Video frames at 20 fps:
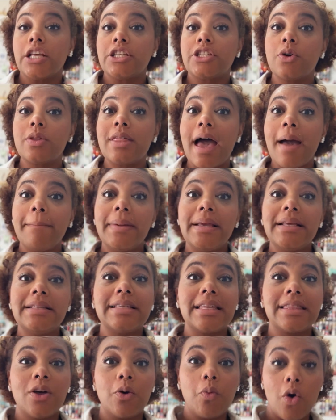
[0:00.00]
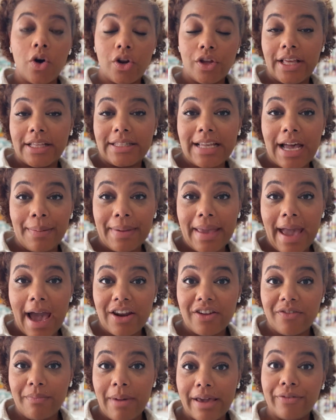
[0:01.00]
So that means that the water that's coming
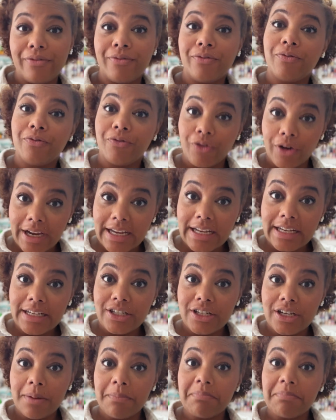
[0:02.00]
out of my fridge,